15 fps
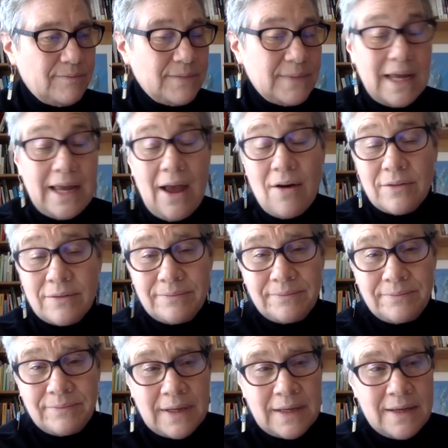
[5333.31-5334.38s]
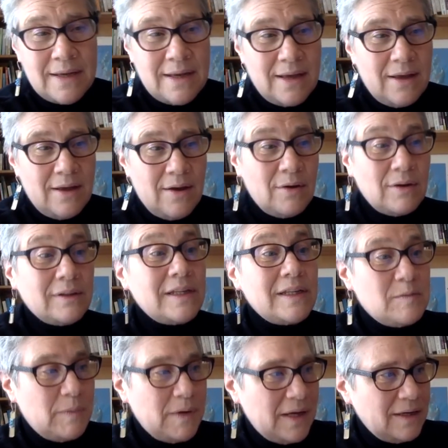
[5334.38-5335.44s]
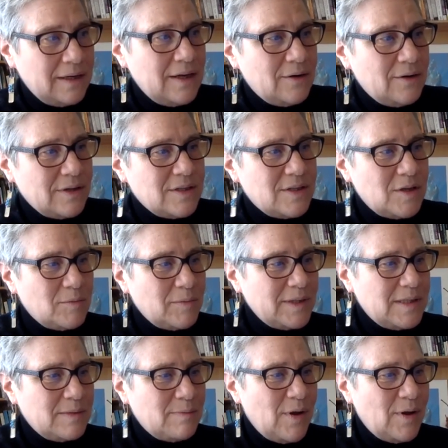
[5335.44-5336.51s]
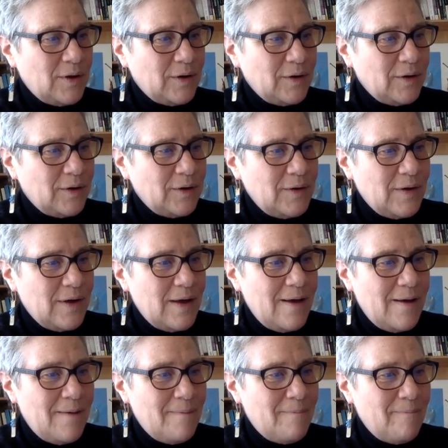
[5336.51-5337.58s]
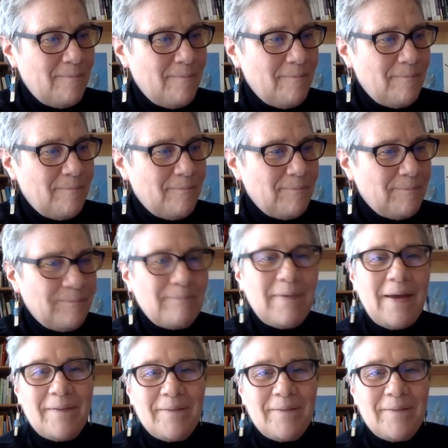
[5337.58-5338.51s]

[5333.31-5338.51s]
die out or at least be in you know considerably smaller um, yeah